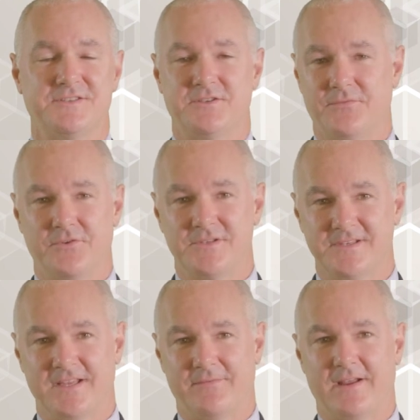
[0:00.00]
as diverse
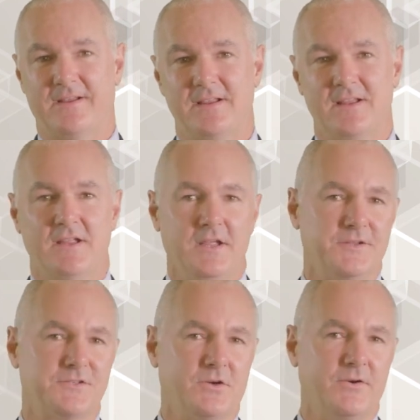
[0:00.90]
as ever.
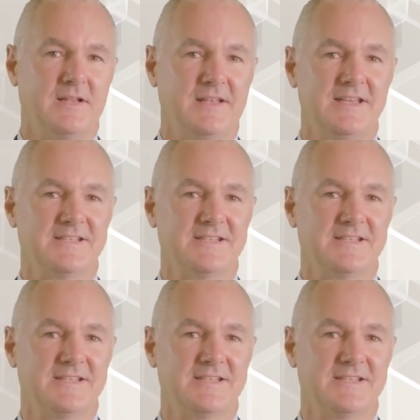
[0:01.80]
Historically,